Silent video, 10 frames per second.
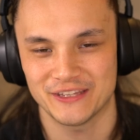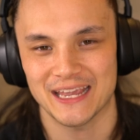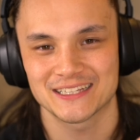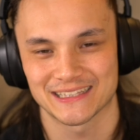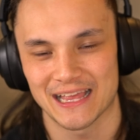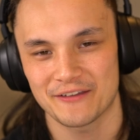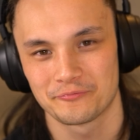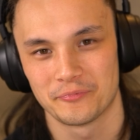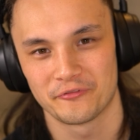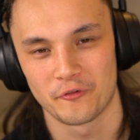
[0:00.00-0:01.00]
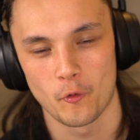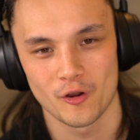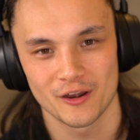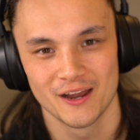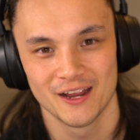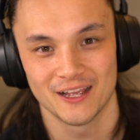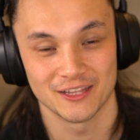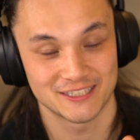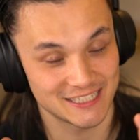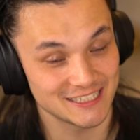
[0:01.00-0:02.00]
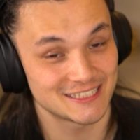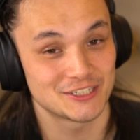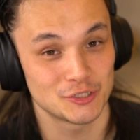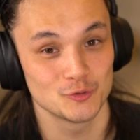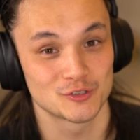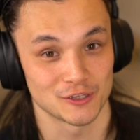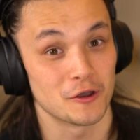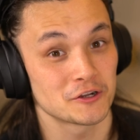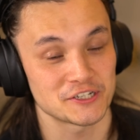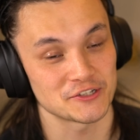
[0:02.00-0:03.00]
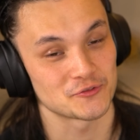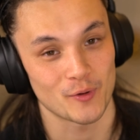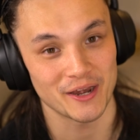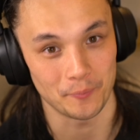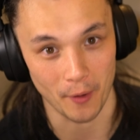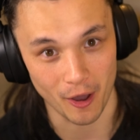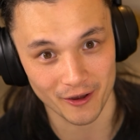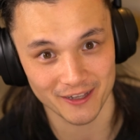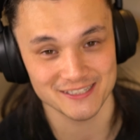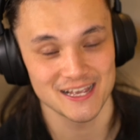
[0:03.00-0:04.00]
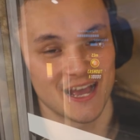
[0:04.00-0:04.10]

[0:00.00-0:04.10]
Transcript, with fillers: days left before season 2's launch is right upon us.